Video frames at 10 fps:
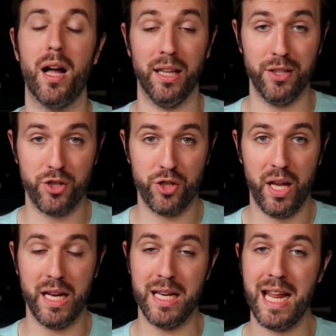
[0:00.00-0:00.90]
College
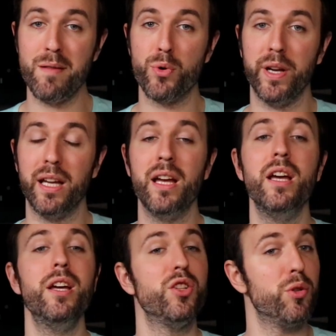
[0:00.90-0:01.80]
in neighboring
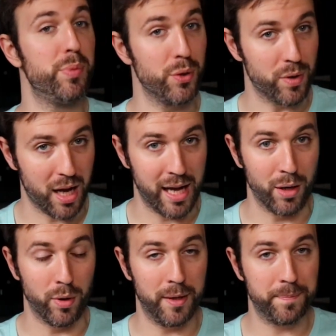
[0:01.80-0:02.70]
Dubuque,
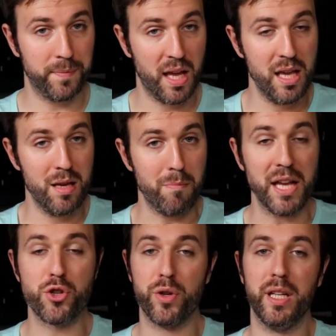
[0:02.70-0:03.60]
Iowa,
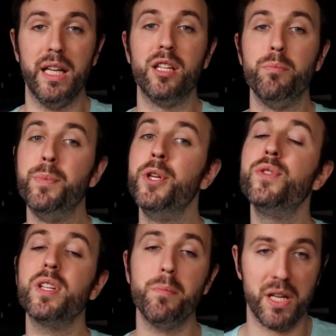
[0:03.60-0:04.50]
majoring in
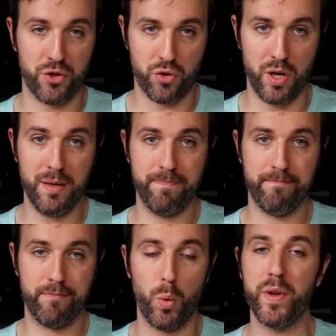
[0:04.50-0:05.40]
music ministry
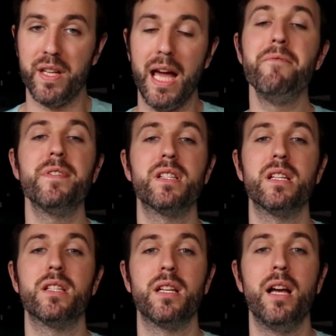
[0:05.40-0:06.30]
with an
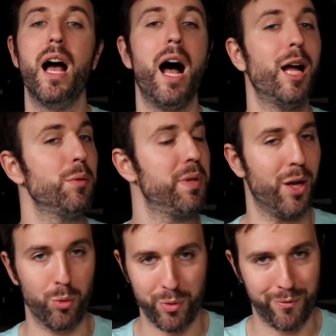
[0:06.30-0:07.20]
emphasis on
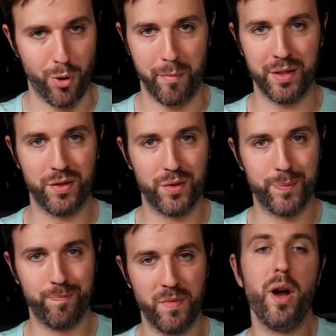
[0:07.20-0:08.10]
piano
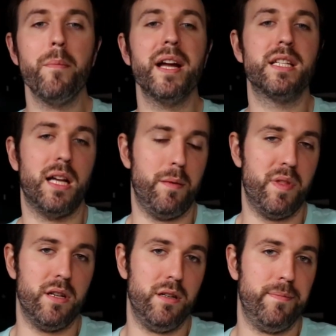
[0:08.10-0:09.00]
performance. Throughout my
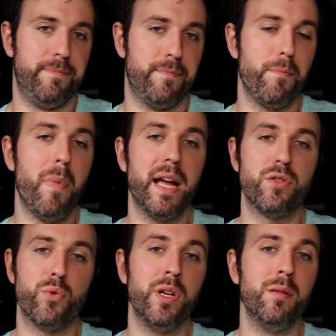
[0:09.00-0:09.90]
time there, my
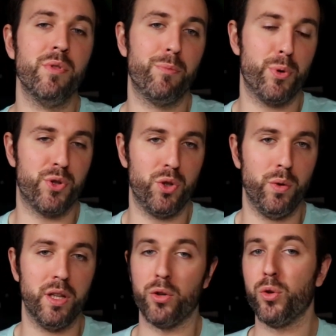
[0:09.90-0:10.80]
dream of
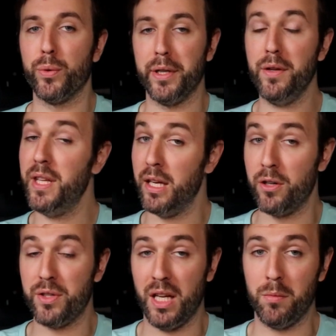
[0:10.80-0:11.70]
pursuing a career in the
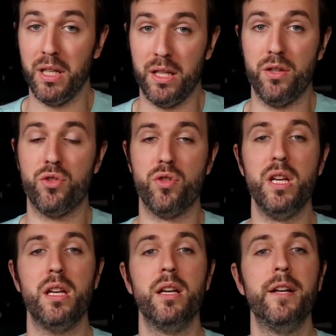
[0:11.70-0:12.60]
entertainment
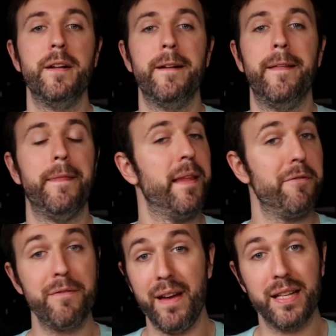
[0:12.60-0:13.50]
industry
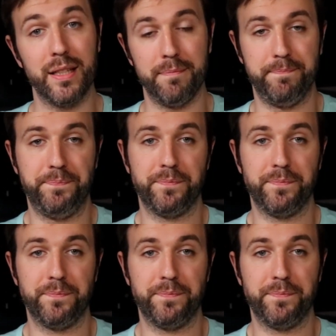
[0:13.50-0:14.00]
never faded.